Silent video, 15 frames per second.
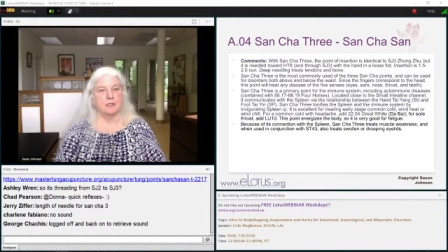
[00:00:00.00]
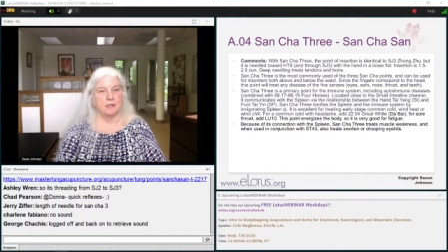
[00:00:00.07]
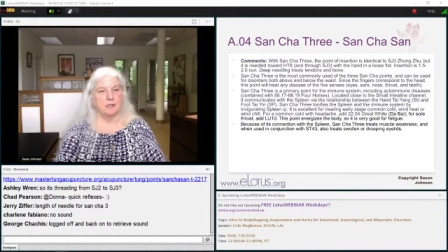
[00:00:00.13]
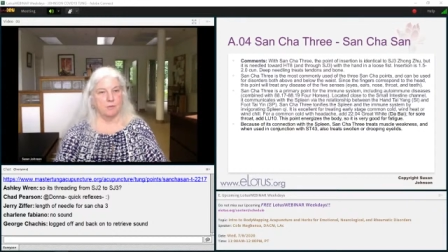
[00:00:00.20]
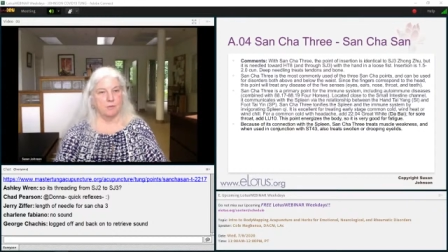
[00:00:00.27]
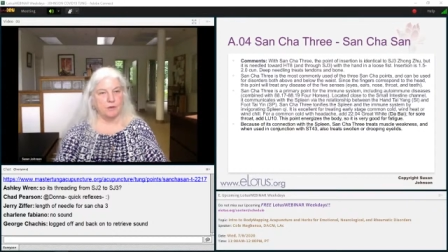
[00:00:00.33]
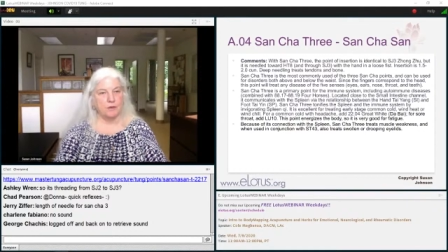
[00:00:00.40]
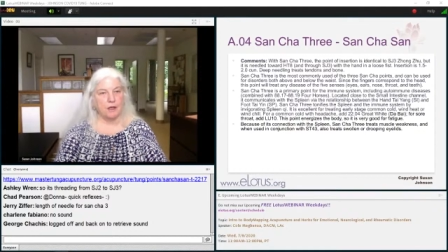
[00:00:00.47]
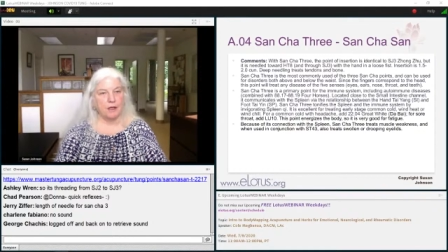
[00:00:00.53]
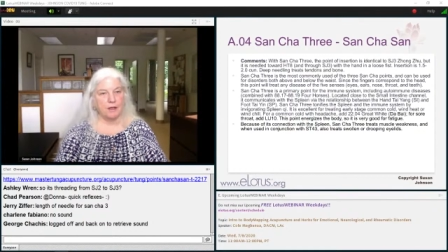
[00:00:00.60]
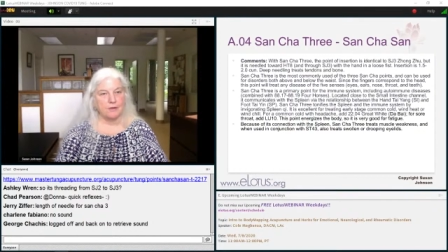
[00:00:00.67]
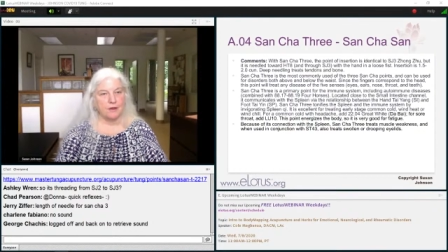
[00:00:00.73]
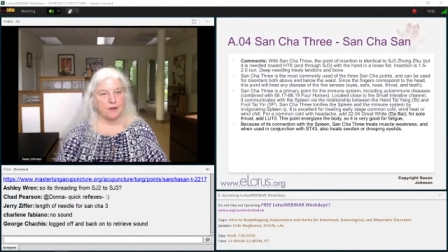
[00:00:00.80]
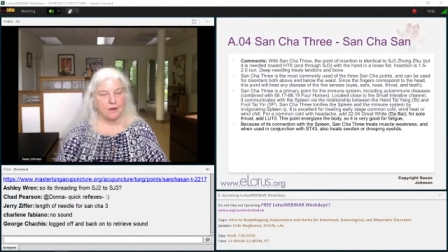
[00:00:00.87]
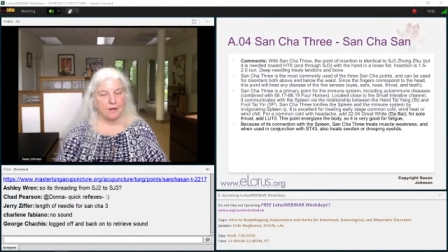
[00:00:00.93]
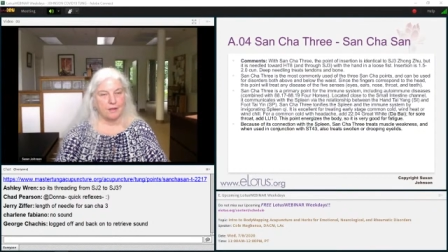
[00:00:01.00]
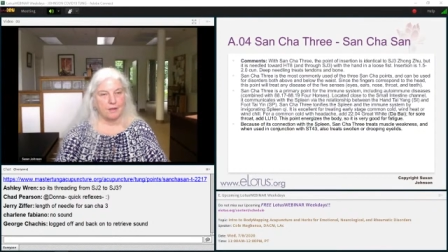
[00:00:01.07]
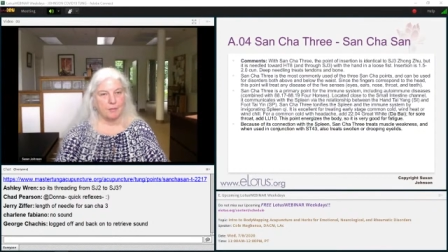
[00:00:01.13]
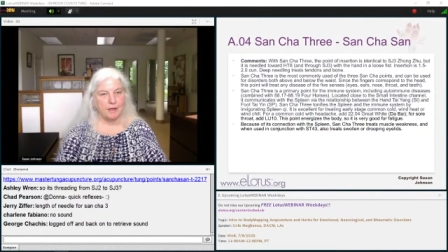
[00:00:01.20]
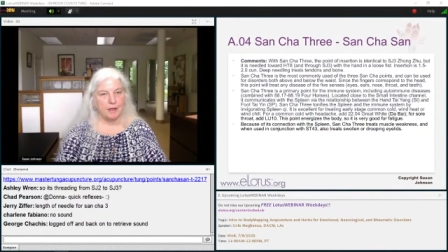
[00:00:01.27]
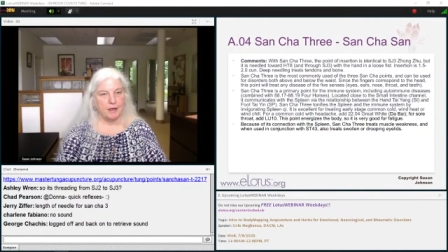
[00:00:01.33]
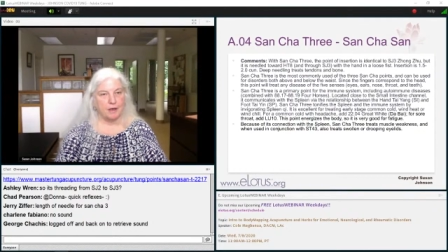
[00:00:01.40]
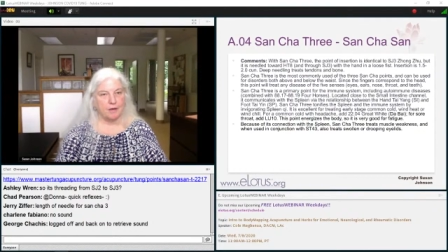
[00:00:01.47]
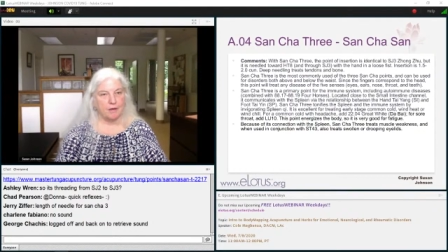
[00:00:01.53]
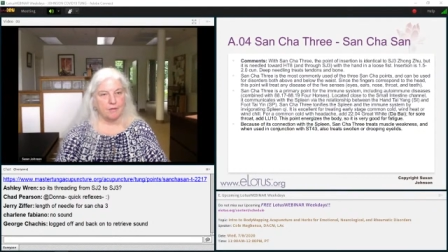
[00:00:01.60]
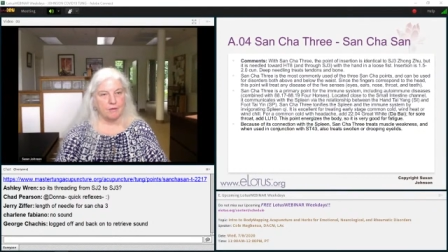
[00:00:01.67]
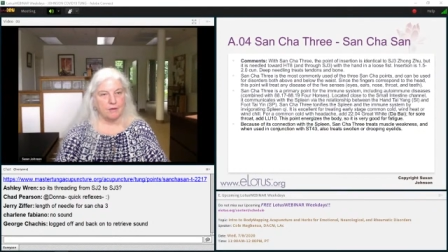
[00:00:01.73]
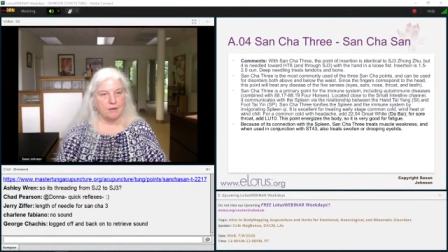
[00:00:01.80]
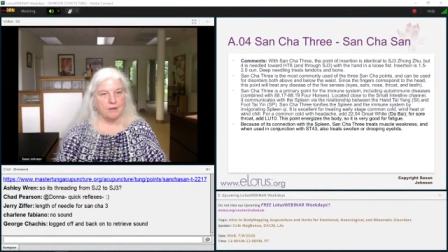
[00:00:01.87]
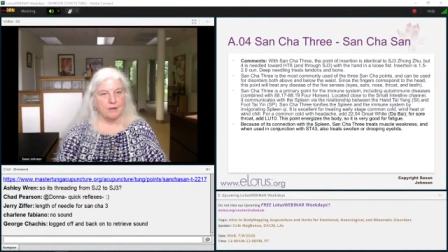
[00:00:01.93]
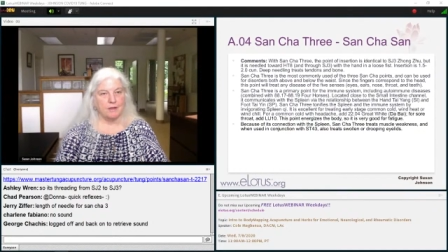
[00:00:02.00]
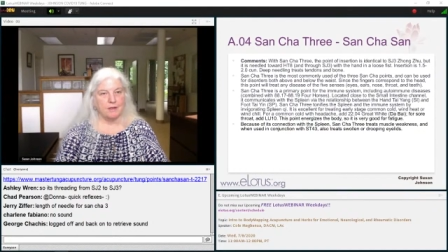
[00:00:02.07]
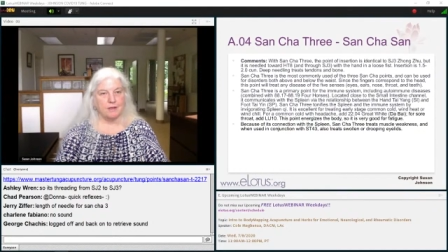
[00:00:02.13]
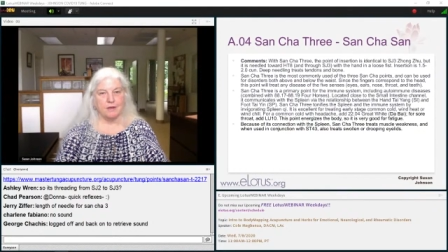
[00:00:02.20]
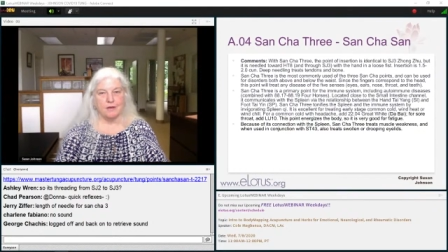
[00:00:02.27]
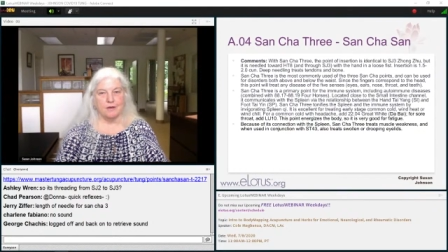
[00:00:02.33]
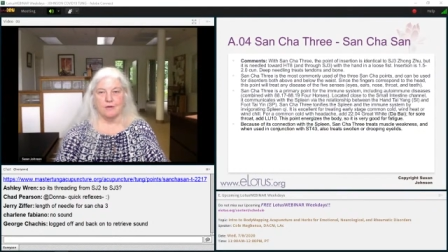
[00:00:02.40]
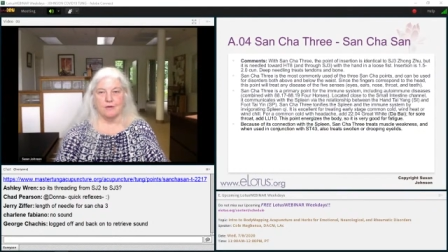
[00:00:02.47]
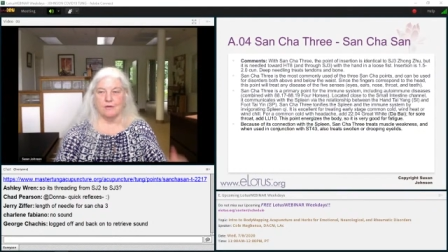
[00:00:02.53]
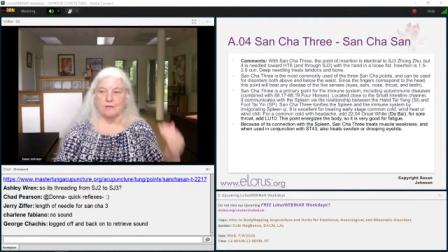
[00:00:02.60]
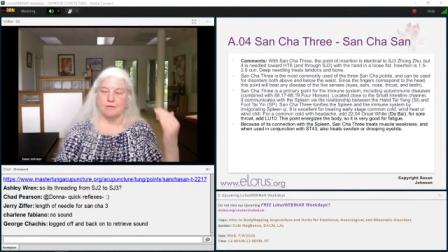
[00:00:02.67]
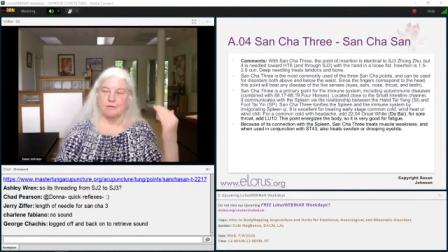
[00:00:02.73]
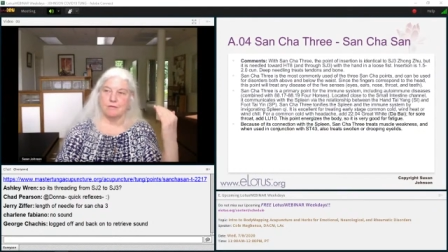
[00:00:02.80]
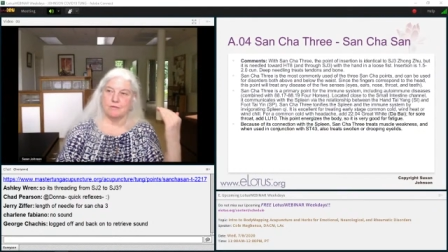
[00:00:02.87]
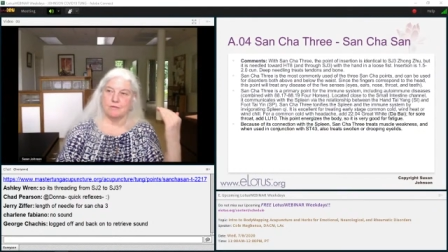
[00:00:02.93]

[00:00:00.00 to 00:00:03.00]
Now, we're not talking about, you know,